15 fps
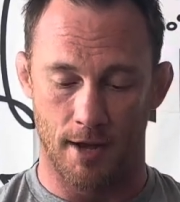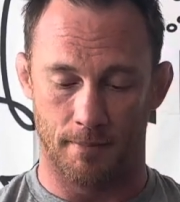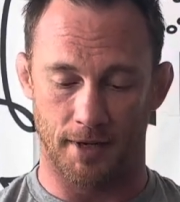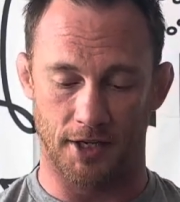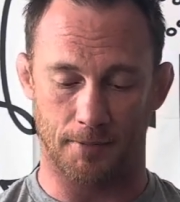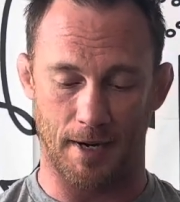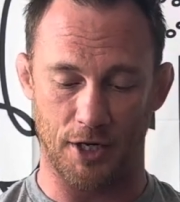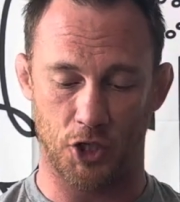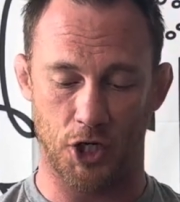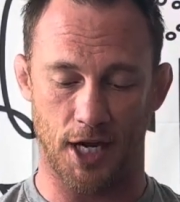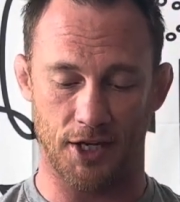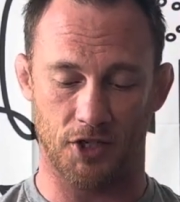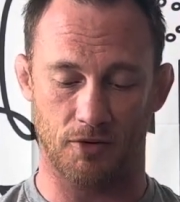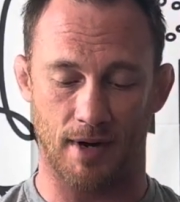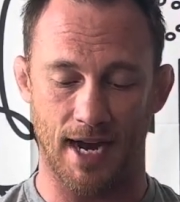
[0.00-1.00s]
but as my
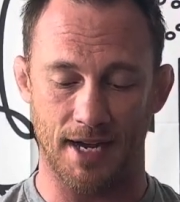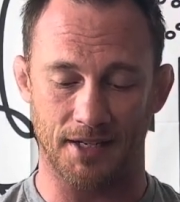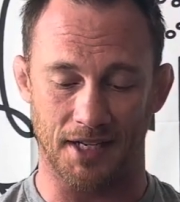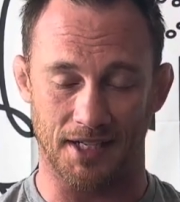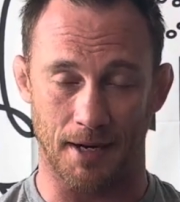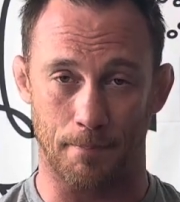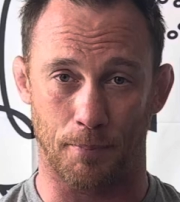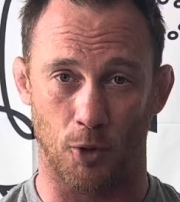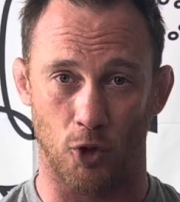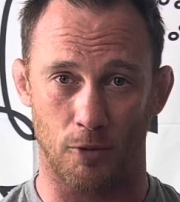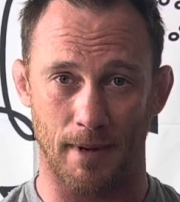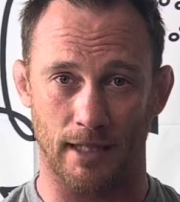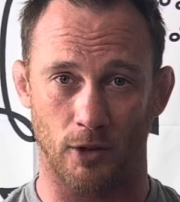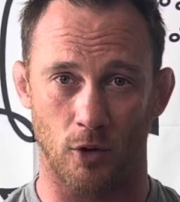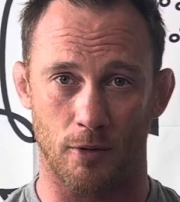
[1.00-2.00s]
chest rises, I pull
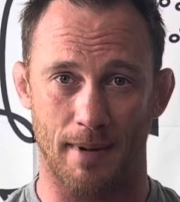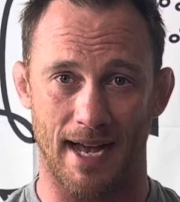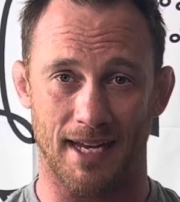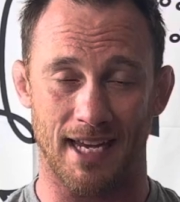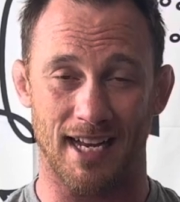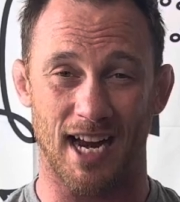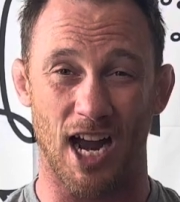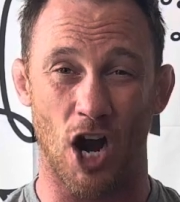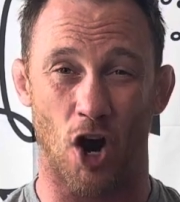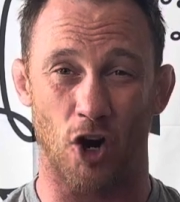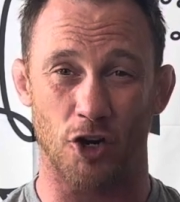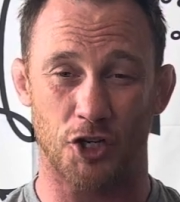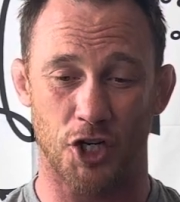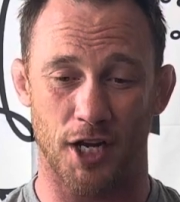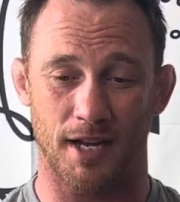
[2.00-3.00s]
my lower back in, I
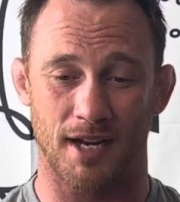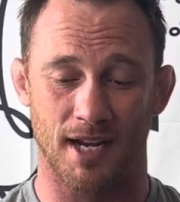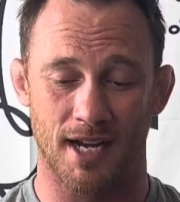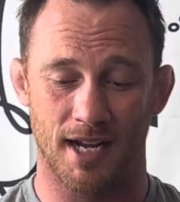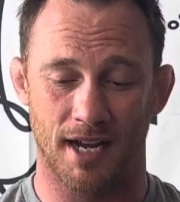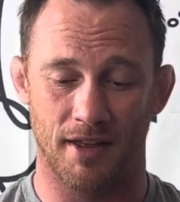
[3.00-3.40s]
arch it,